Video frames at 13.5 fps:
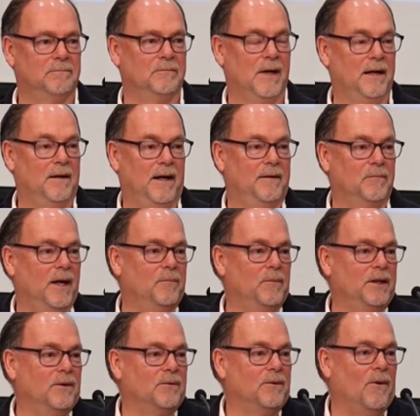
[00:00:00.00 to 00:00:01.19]
and, and we
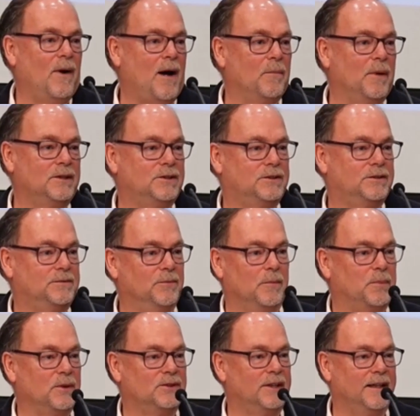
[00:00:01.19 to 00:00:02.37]
don't know how much, what
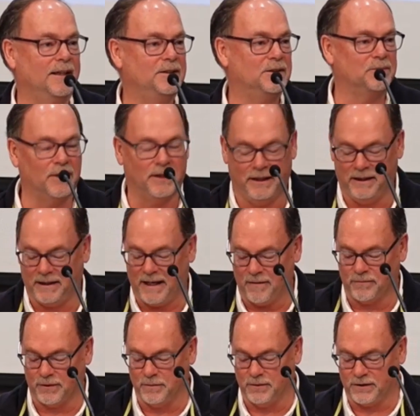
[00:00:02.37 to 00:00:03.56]
percentage of what he kept
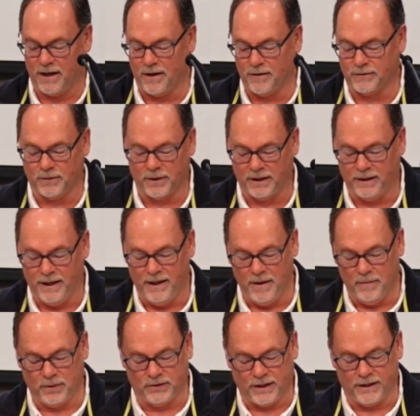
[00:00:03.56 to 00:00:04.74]
for himself or what
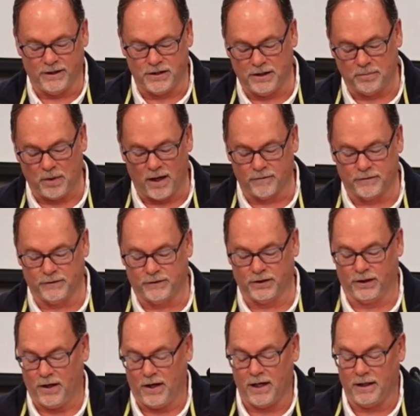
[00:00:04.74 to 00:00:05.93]
percentage he brought to
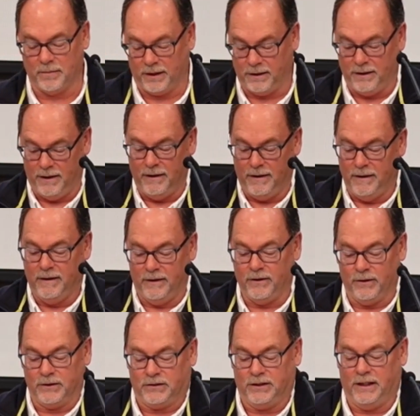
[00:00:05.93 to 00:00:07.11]
God, but you know,
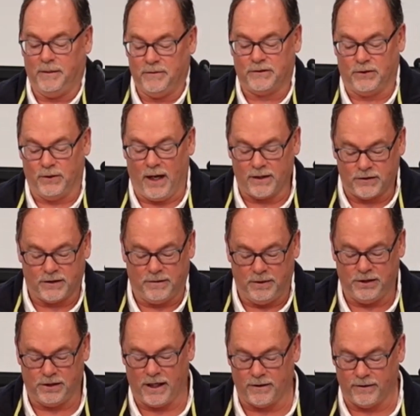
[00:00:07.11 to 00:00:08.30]
it seems to us to be
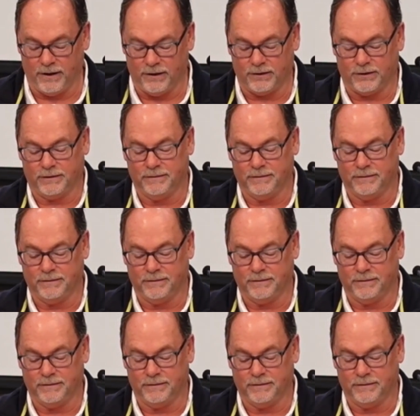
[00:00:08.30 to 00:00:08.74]
generous.